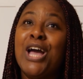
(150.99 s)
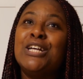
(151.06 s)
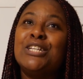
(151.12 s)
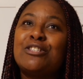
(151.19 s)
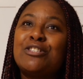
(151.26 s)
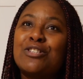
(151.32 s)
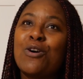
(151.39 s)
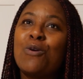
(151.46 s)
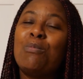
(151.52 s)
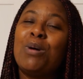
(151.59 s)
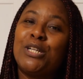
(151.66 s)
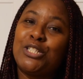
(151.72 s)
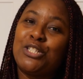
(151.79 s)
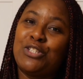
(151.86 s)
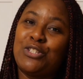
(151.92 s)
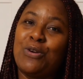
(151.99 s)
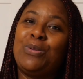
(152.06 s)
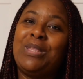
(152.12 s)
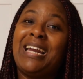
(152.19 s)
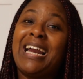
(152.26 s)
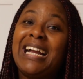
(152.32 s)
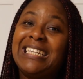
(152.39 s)
So much so
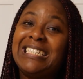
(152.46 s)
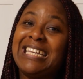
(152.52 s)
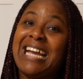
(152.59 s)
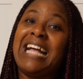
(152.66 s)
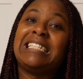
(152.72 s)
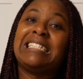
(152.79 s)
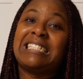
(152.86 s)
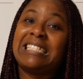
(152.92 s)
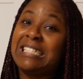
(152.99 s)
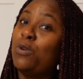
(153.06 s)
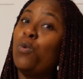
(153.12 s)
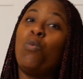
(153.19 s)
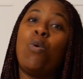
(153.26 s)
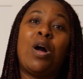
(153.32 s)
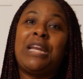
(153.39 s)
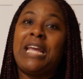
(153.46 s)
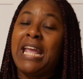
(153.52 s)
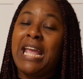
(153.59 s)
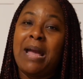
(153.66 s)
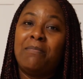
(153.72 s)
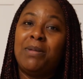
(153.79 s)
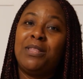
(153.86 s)
that I danced till 1
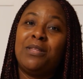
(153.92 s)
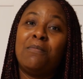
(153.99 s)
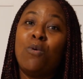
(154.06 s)
a.m. in the